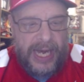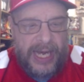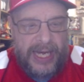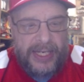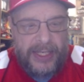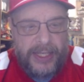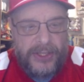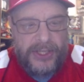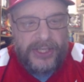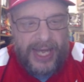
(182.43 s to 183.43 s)
on
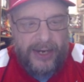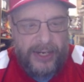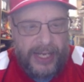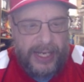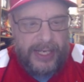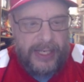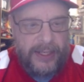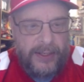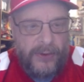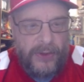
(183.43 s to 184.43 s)
Saturday,
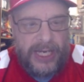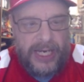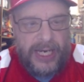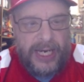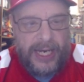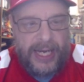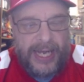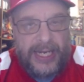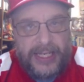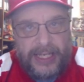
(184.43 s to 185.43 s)
the
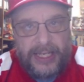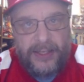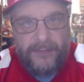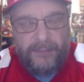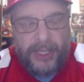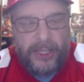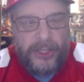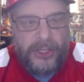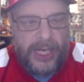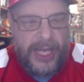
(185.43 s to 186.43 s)
18th of
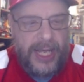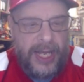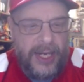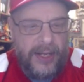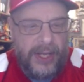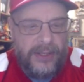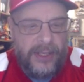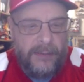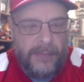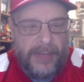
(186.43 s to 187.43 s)
March, and that's
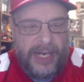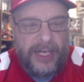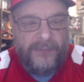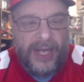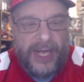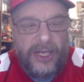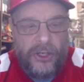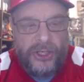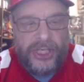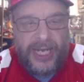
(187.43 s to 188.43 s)
going to be my
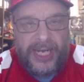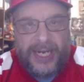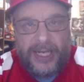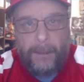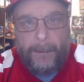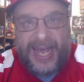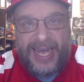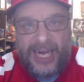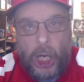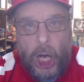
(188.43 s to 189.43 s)
Defenders taking on the
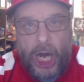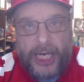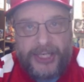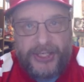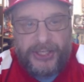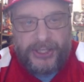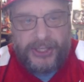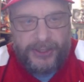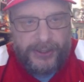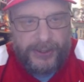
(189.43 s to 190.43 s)
Battlehawks.
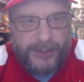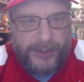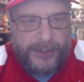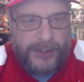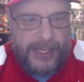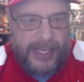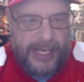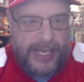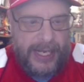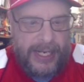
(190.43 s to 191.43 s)

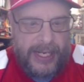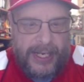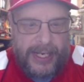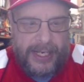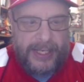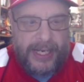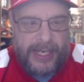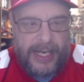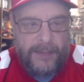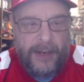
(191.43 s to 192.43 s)
And in
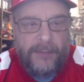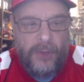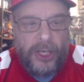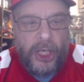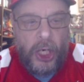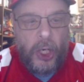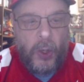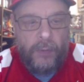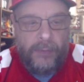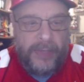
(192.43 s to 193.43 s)
that game, I'm going to
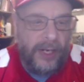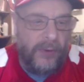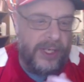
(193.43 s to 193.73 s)
go, you know,